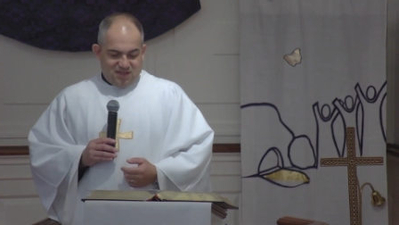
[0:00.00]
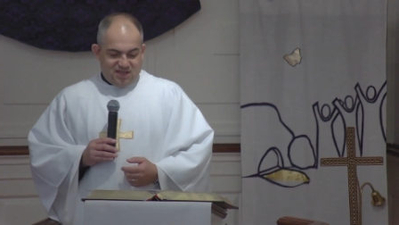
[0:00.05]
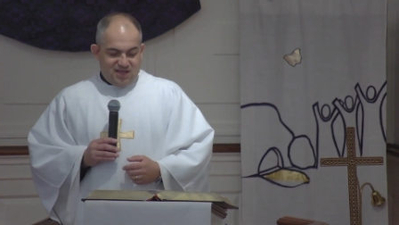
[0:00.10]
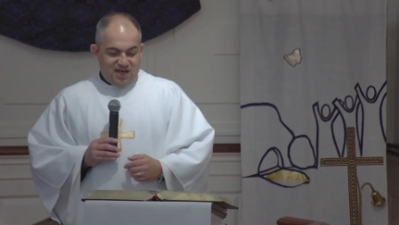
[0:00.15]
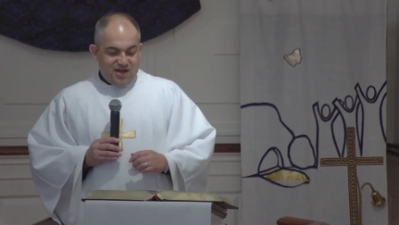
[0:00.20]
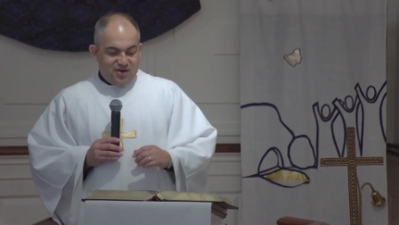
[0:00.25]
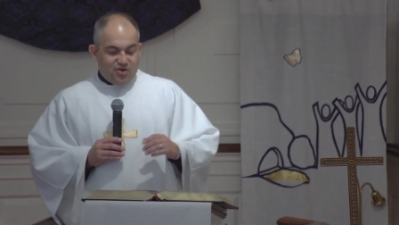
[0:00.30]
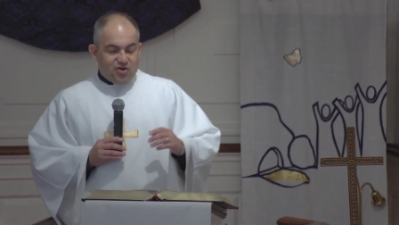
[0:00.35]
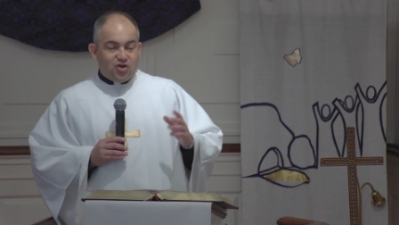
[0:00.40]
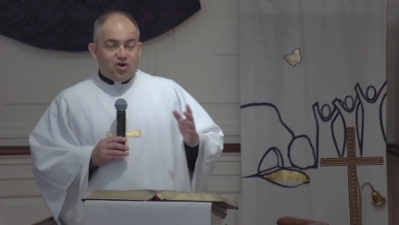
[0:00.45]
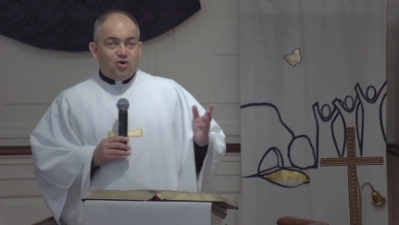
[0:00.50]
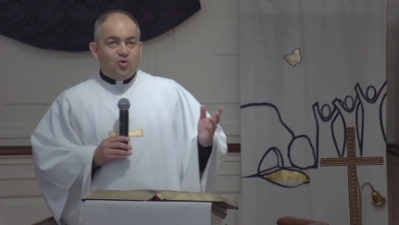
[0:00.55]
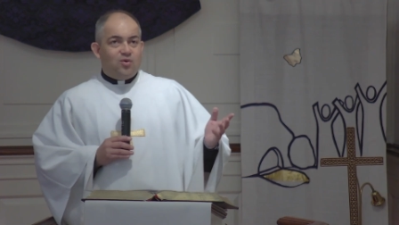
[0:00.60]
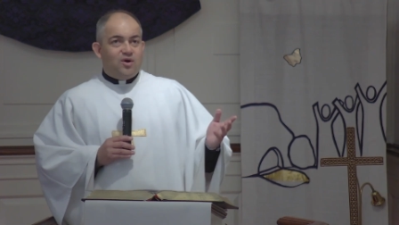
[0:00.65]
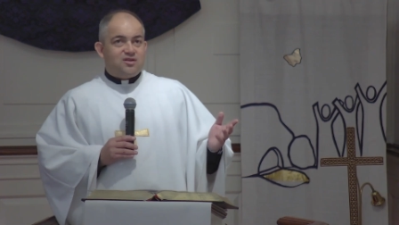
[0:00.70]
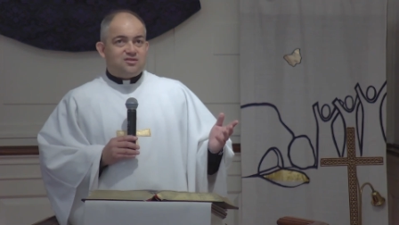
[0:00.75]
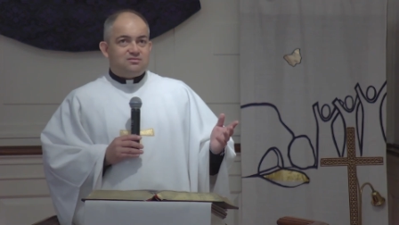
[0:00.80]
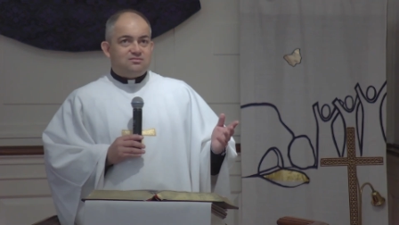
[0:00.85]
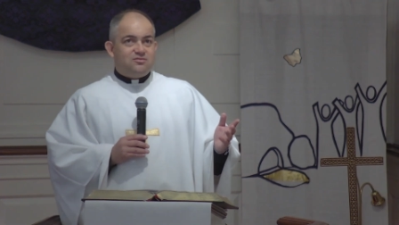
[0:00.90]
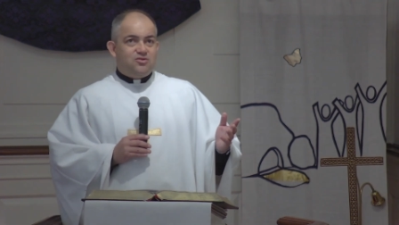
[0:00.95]
And I don't know
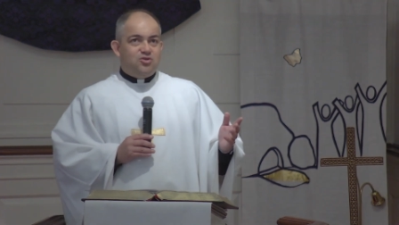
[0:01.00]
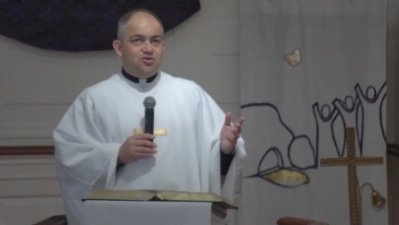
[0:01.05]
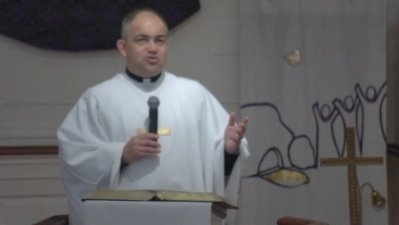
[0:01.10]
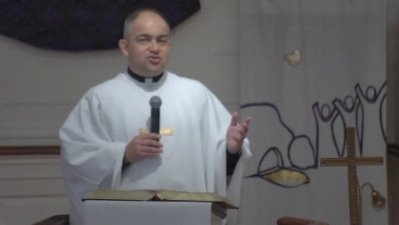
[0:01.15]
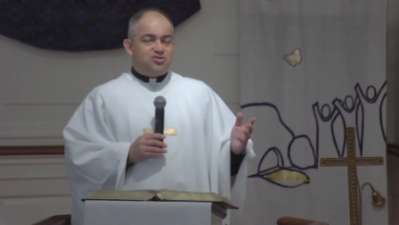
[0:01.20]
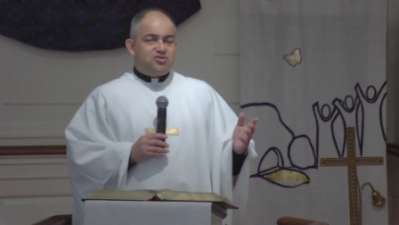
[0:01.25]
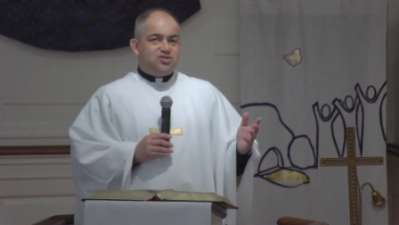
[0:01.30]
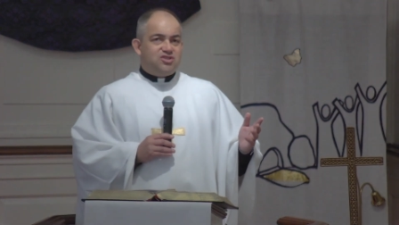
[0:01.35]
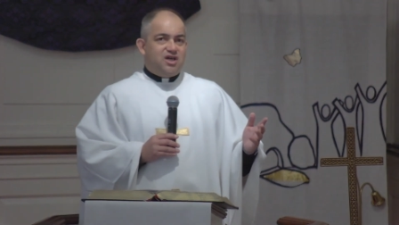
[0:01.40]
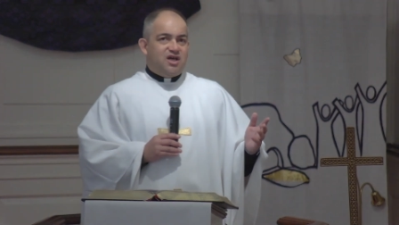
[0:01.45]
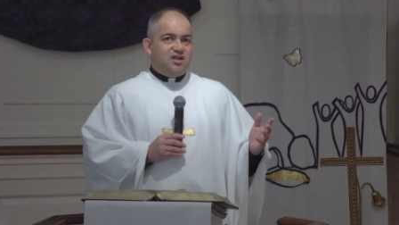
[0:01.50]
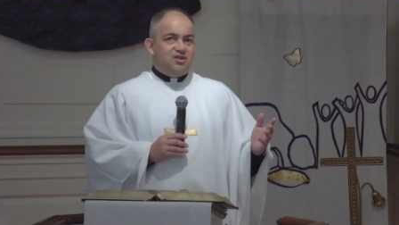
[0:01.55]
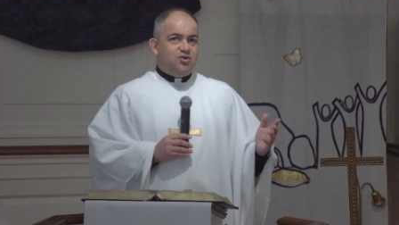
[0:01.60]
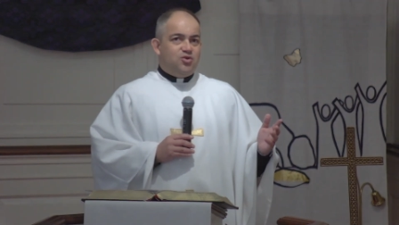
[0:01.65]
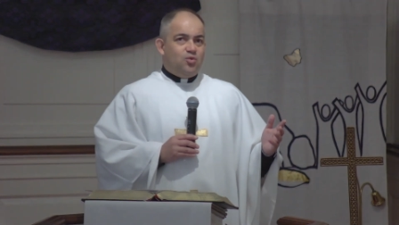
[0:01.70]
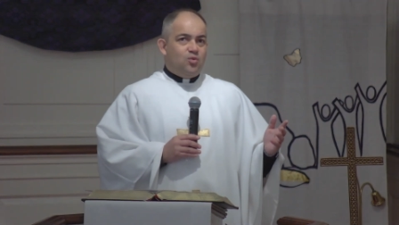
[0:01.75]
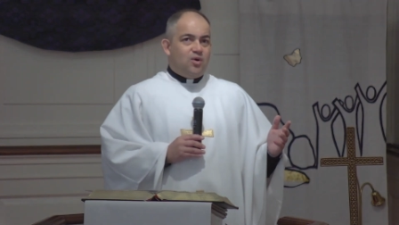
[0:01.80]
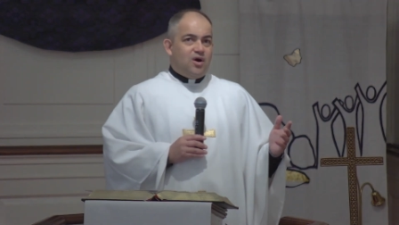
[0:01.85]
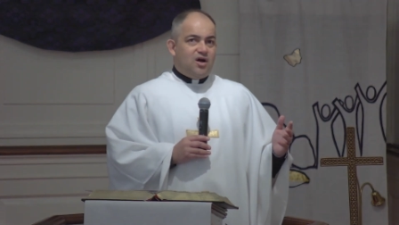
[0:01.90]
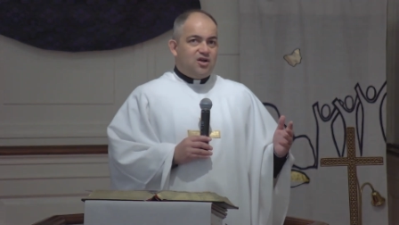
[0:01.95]
what news channel
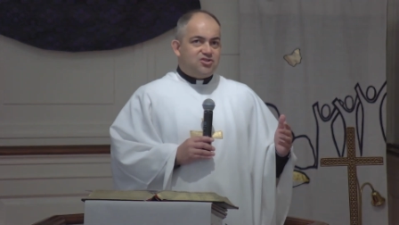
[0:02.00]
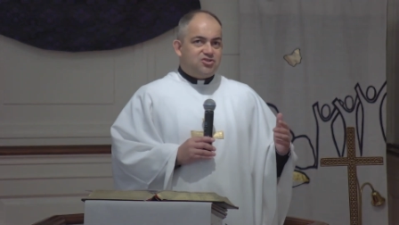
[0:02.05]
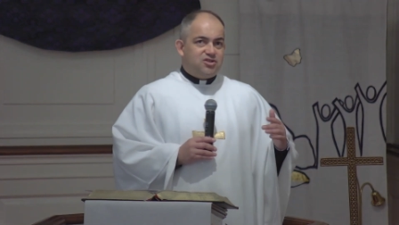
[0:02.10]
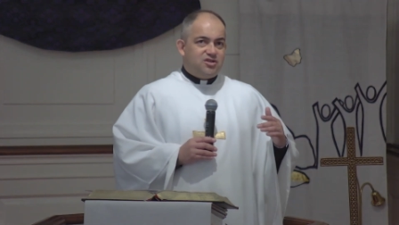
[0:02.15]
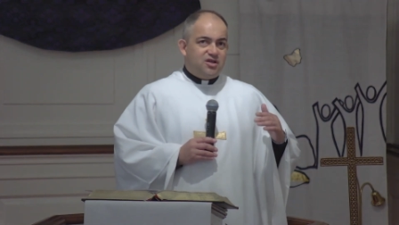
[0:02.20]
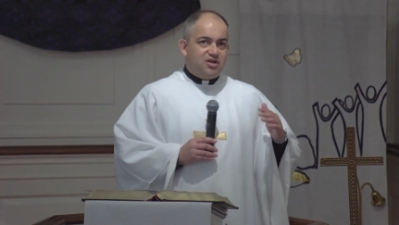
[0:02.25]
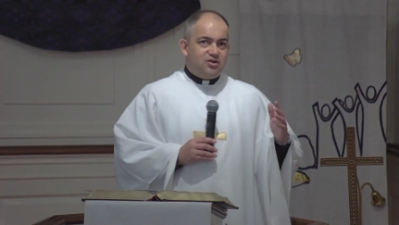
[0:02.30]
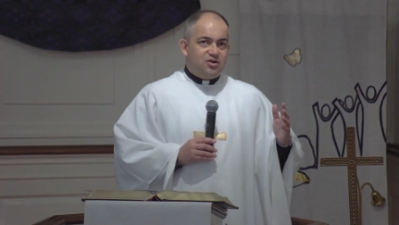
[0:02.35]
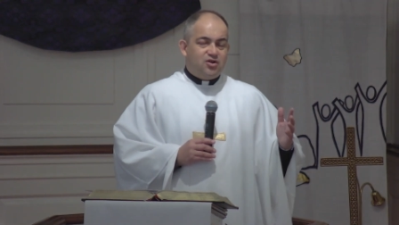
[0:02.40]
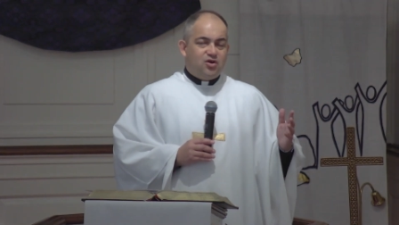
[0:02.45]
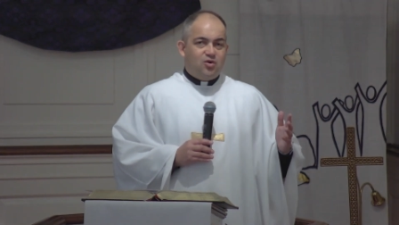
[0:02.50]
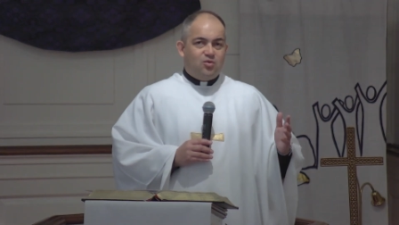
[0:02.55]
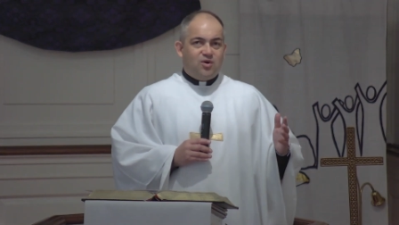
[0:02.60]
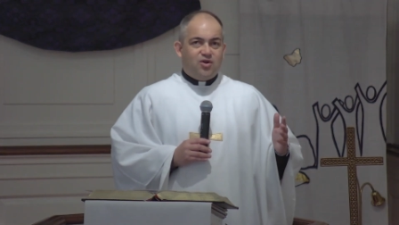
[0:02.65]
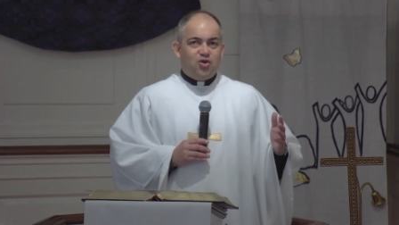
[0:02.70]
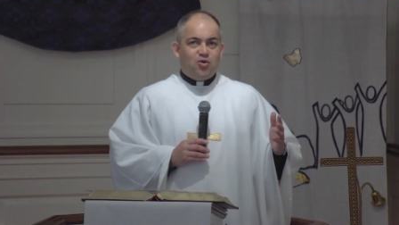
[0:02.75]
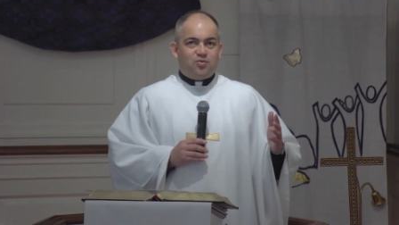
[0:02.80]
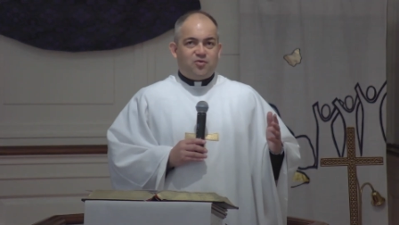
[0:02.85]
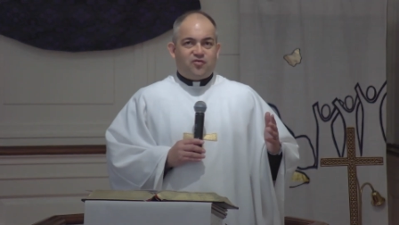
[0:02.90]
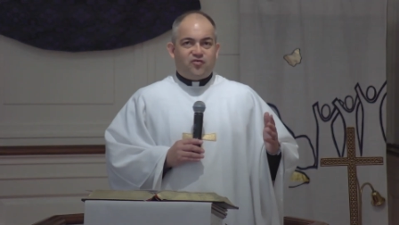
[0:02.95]
you watch, and I don't know
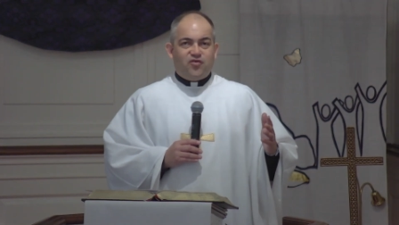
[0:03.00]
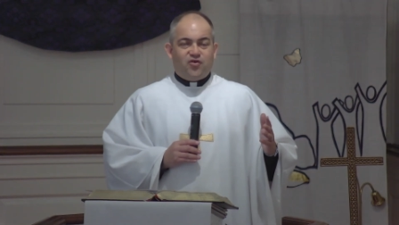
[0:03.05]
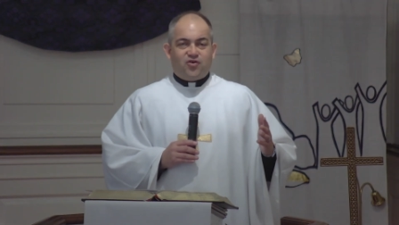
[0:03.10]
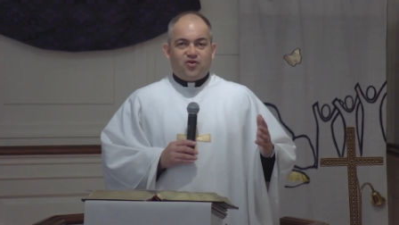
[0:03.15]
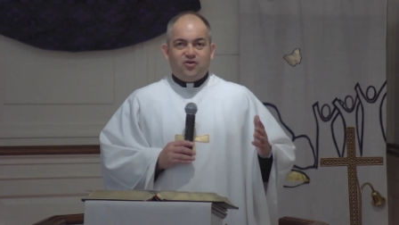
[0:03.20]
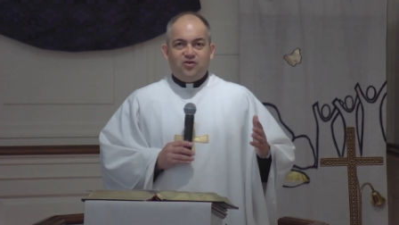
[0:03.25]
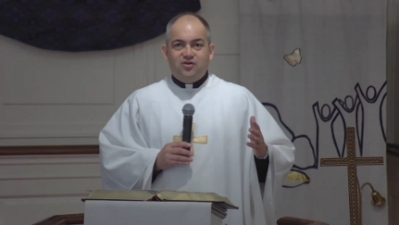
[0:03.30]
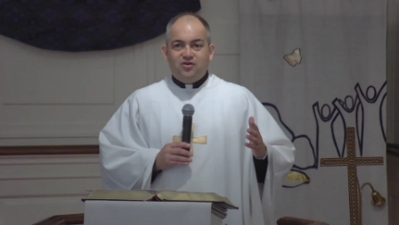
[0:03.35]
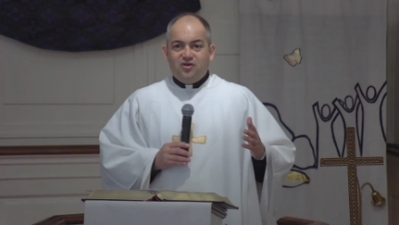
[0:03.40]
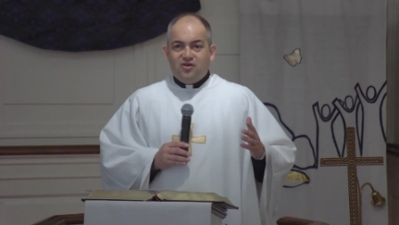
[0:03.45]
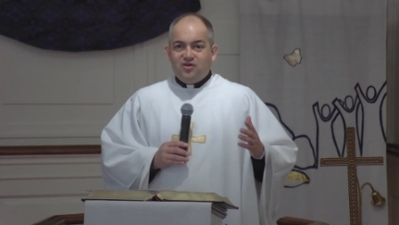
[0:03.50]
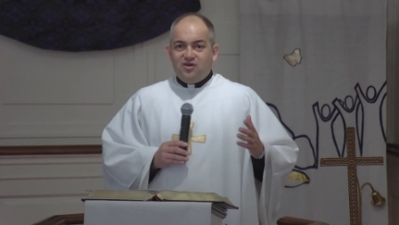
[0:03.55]
what you prefer,